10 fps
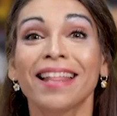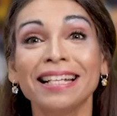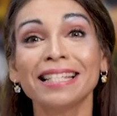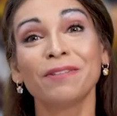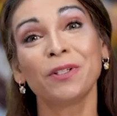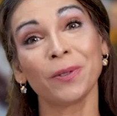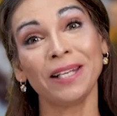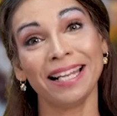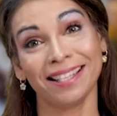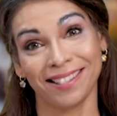Thanks for
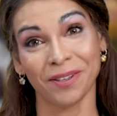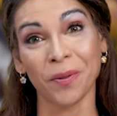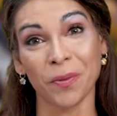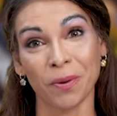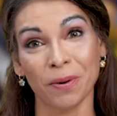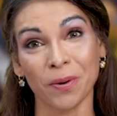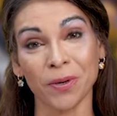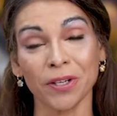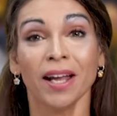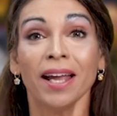joining us on the
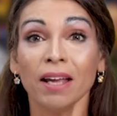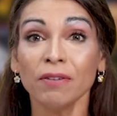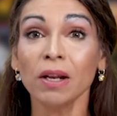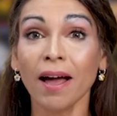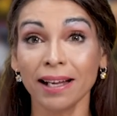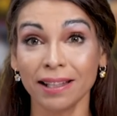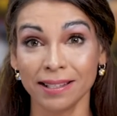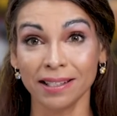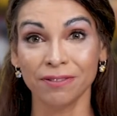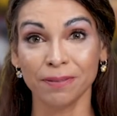report. If you like
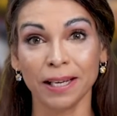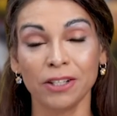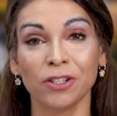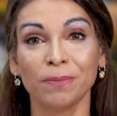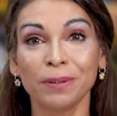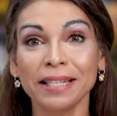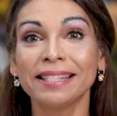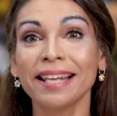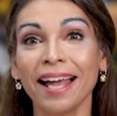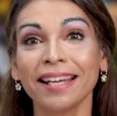this information,
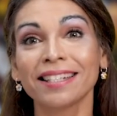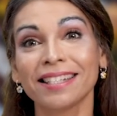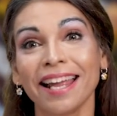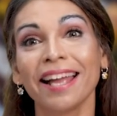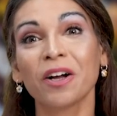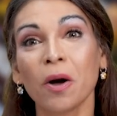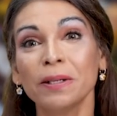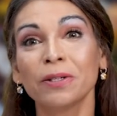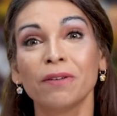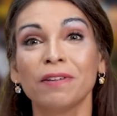please like, share,
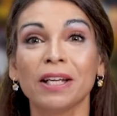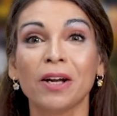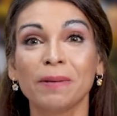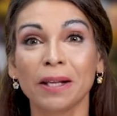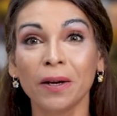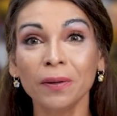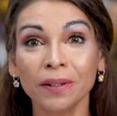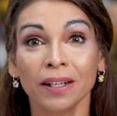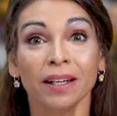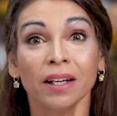comment on the video below.
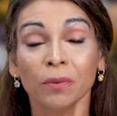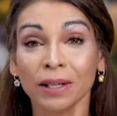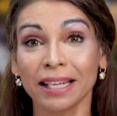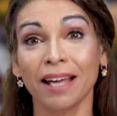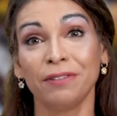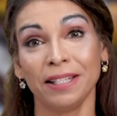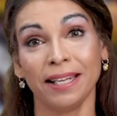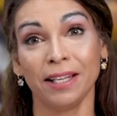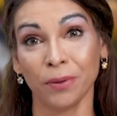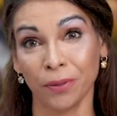We'd love to
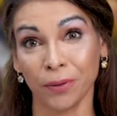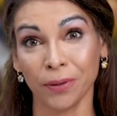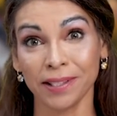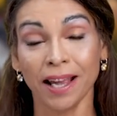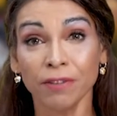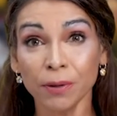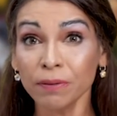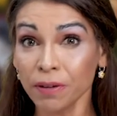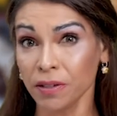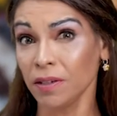hear your thoughts. Have you
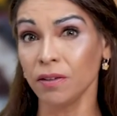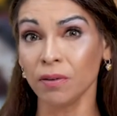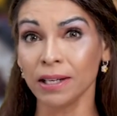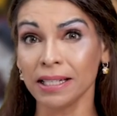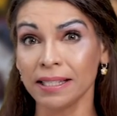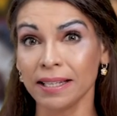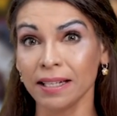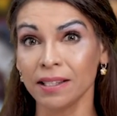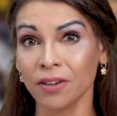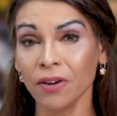invested in the real
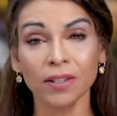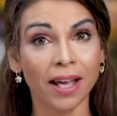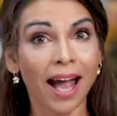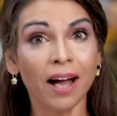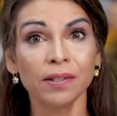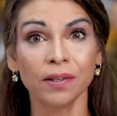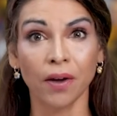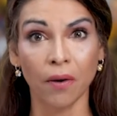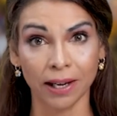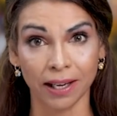estate stock? How's it
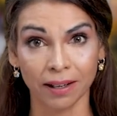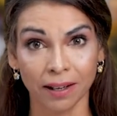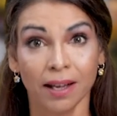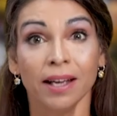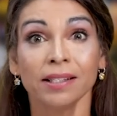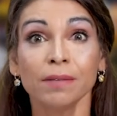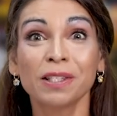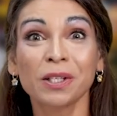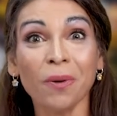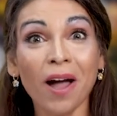going?
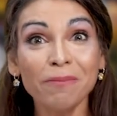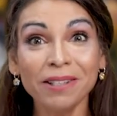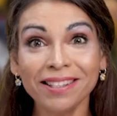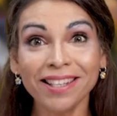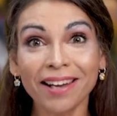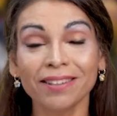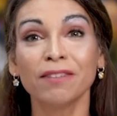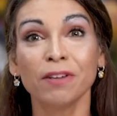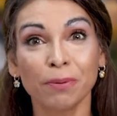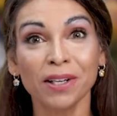Subscribe to the channel and
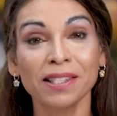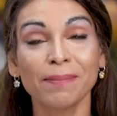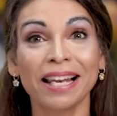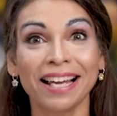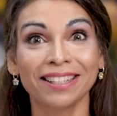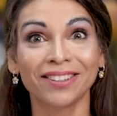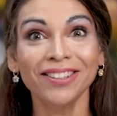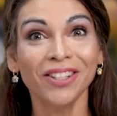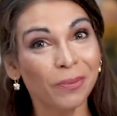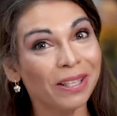if you press the bell
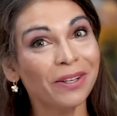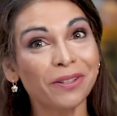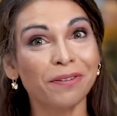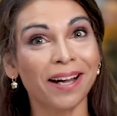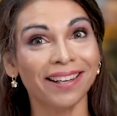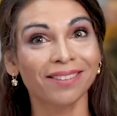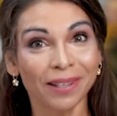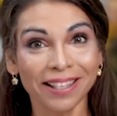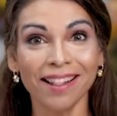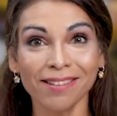icon, you'll be notified
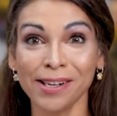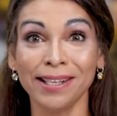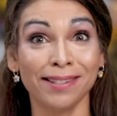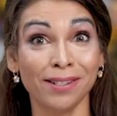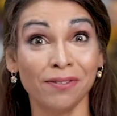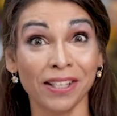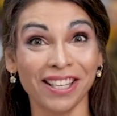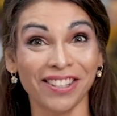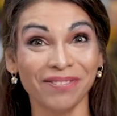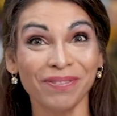when Kalkine has a new
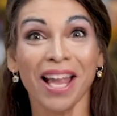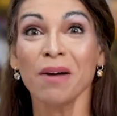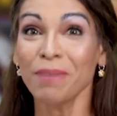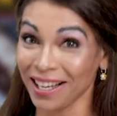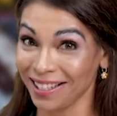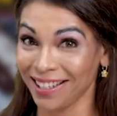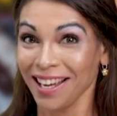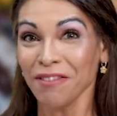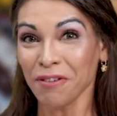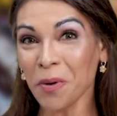video. But
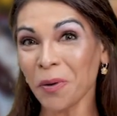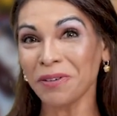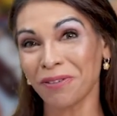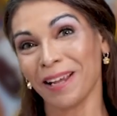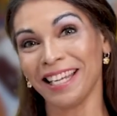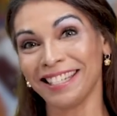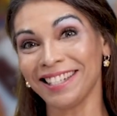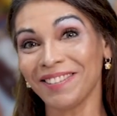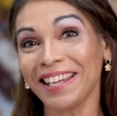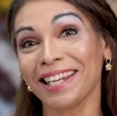for more
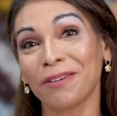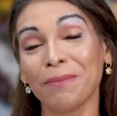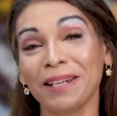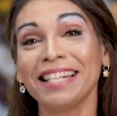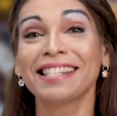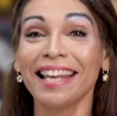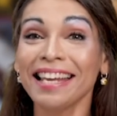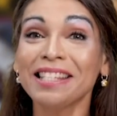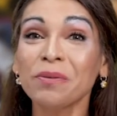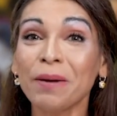information, regular updates, there
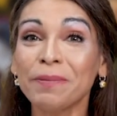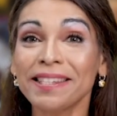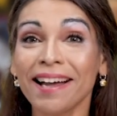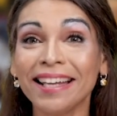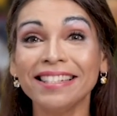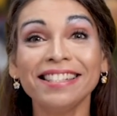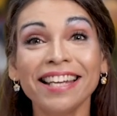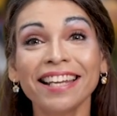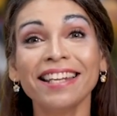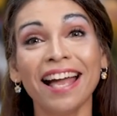is a website.
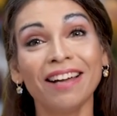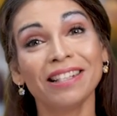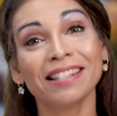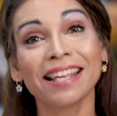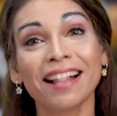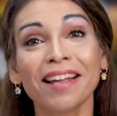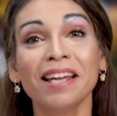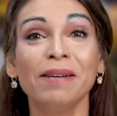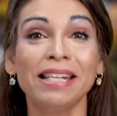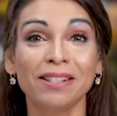Check it out. It's
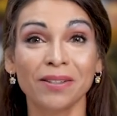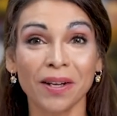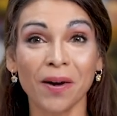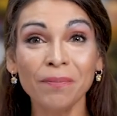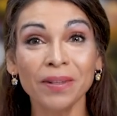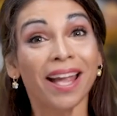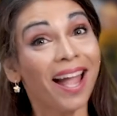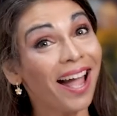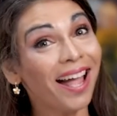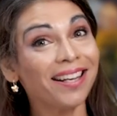kalkinemedia.com.
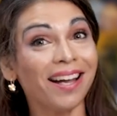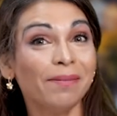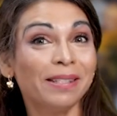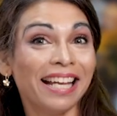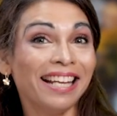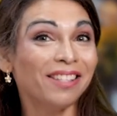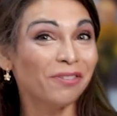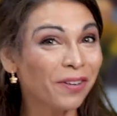And I'm Sage